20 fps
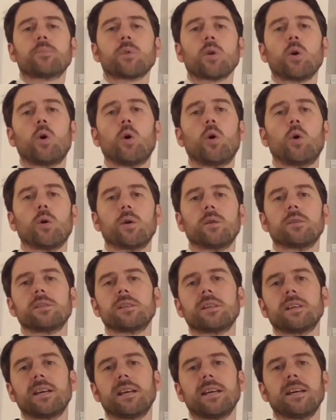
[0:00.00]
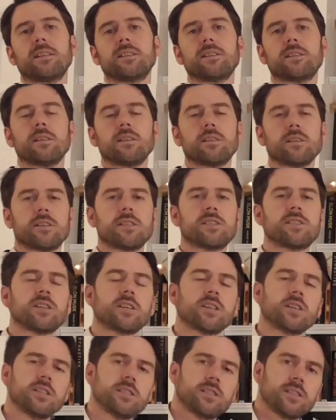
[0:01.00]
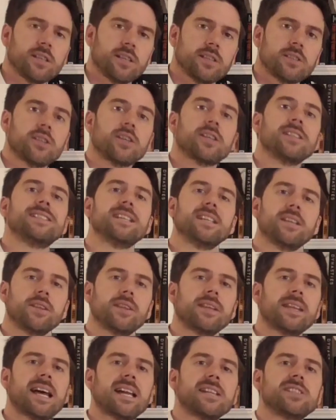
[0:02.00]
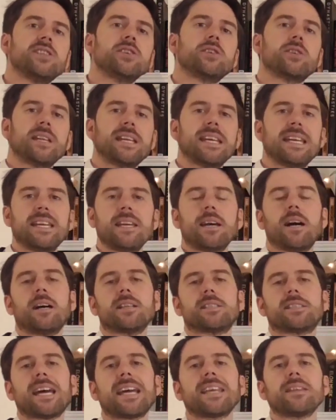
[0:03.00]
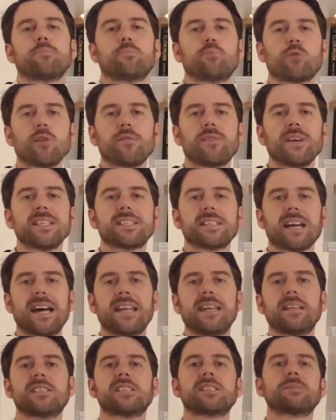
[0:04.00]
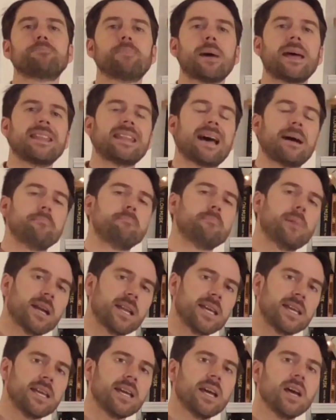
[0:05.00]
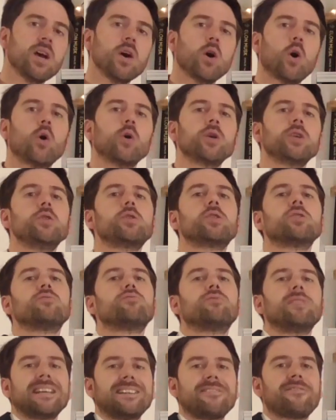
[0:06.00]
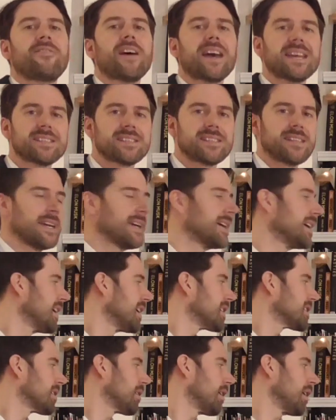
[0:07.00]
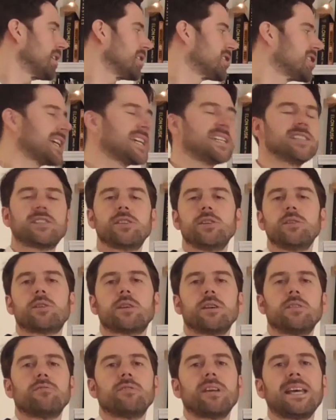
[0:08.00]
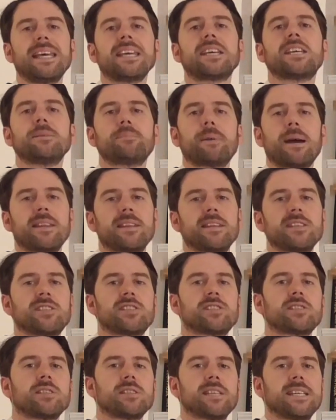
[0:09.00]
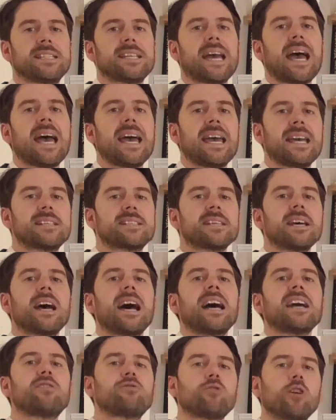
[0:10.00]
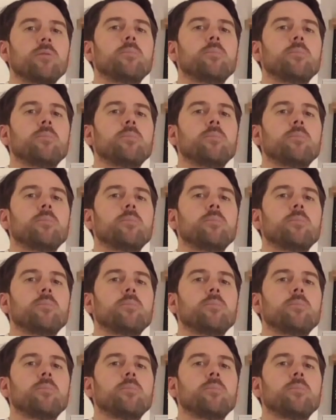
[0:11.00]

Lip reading: or to continue the analogy, you can take the profits and spend that money, or you can reinvest it. So like the chickens, you can incubate these eggs and grow